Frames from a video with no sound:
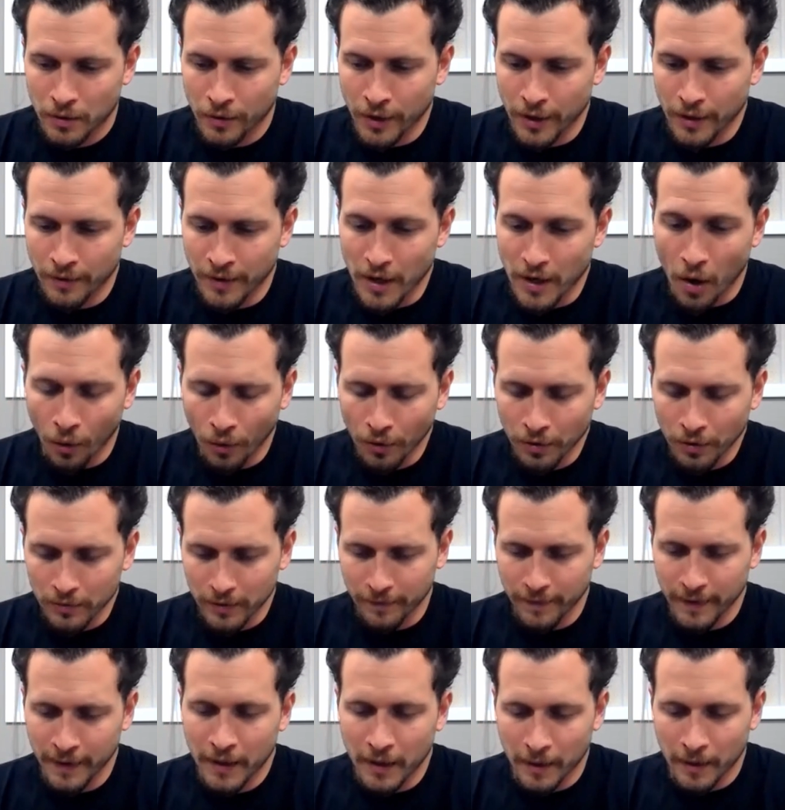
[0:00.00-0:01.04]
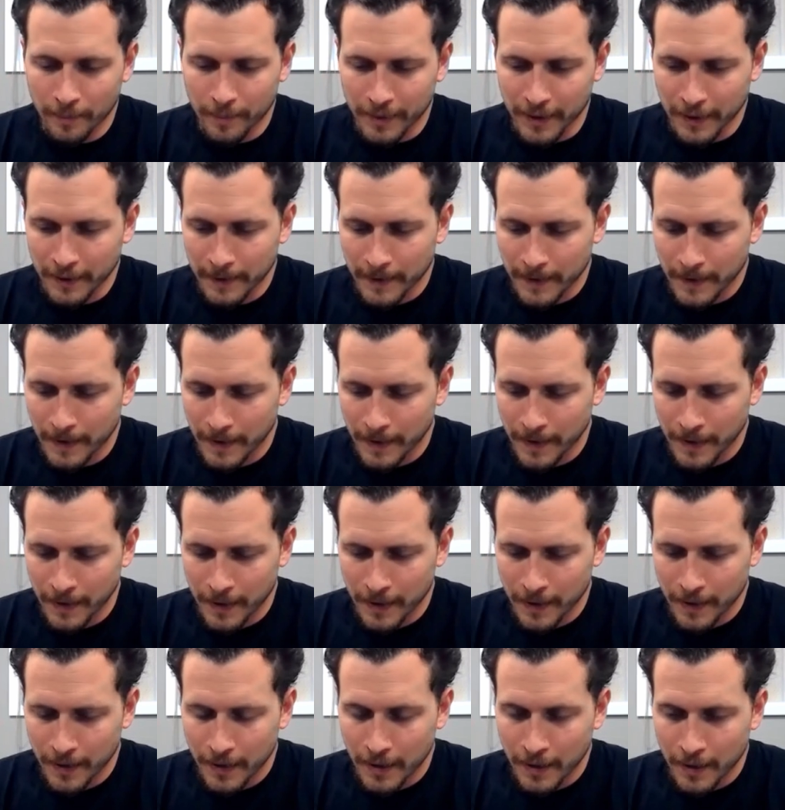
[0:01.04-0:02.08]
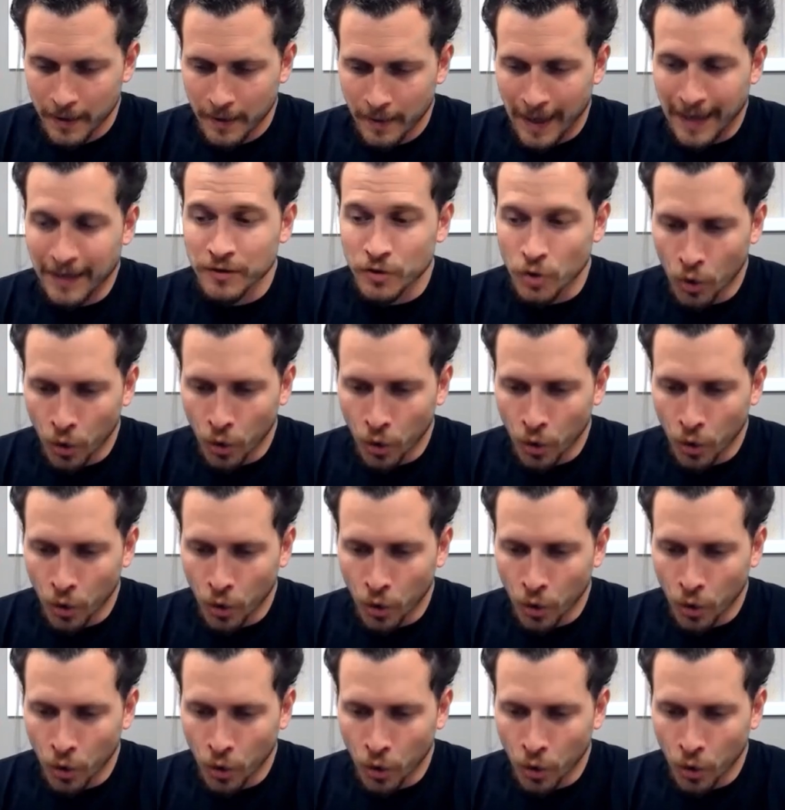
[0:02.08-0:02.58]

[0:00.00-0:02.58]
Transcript: the owner of the company has